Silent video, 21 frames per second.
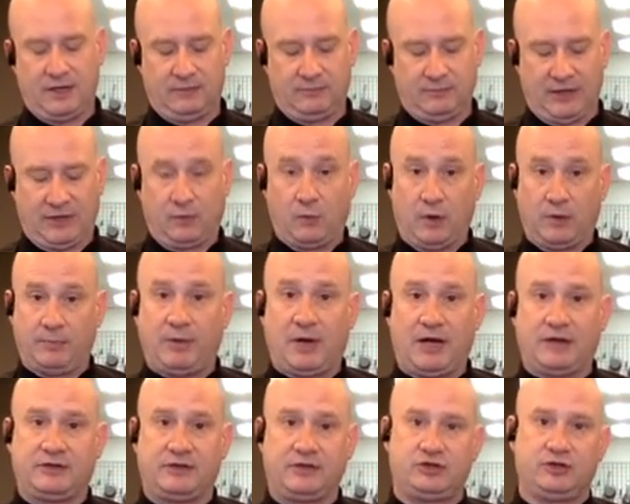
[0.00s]
like one
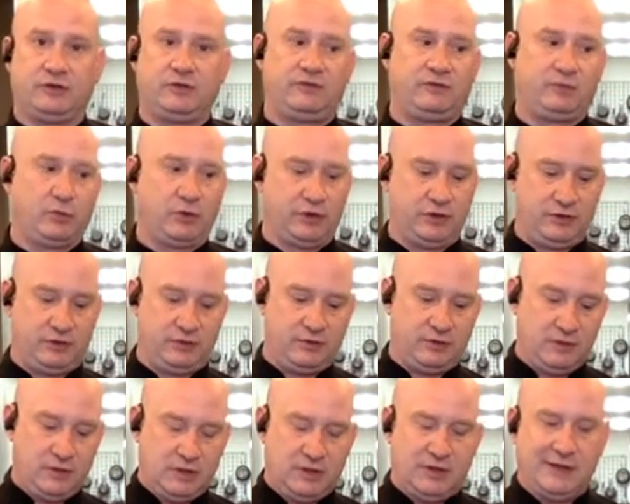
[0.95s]
pot dishes where you
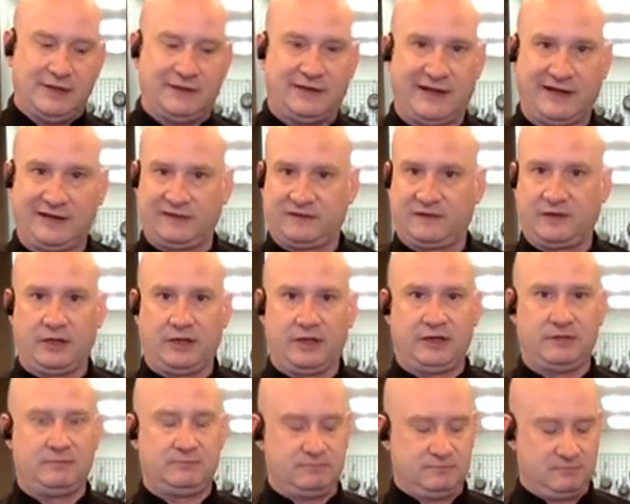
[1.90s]
take a skillet,
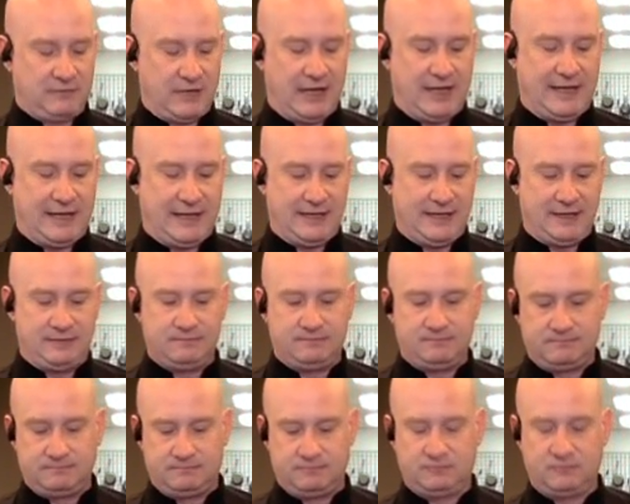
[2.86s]
add
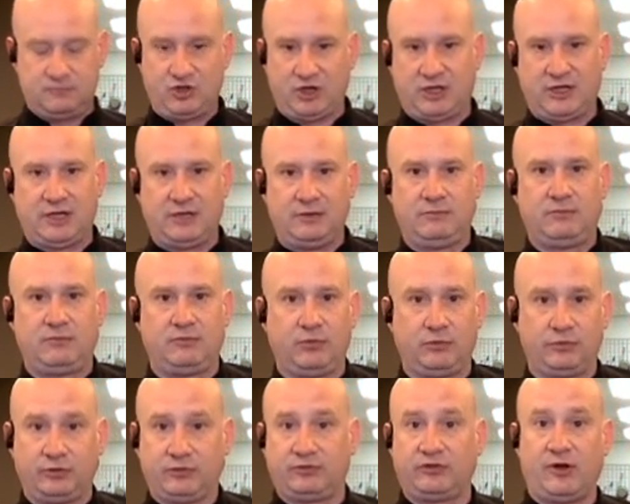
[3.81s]
chicken, throw
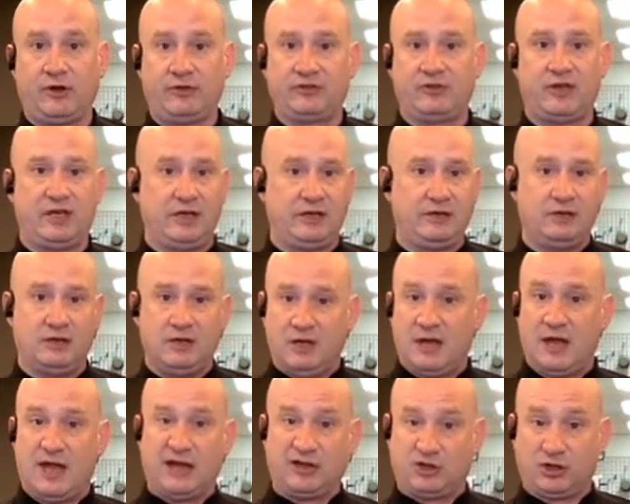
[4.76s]
your salsa in,
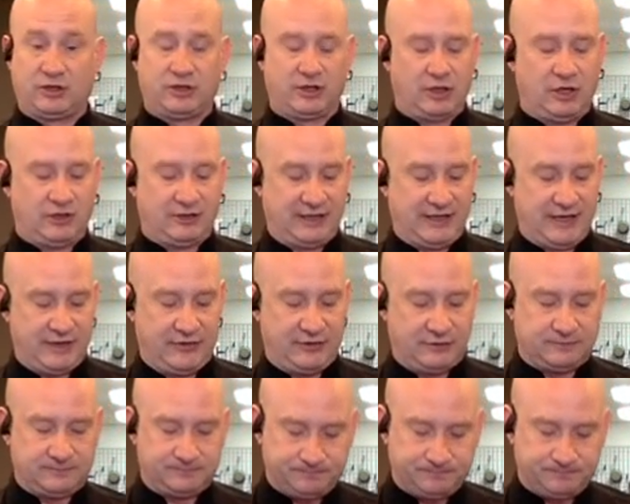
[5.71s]
and cook it all together.